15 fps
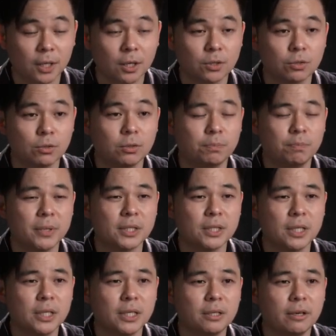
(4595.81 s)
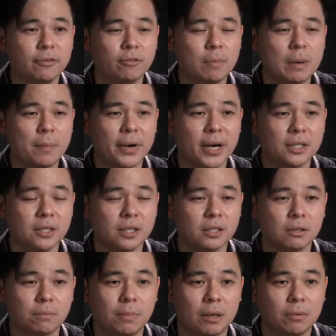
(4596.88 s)
So basically, you have to memorize is
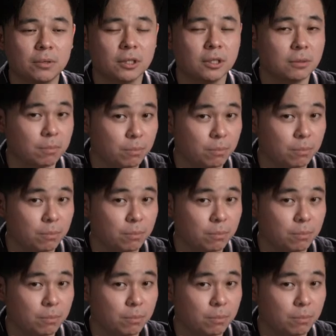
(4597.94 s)
about the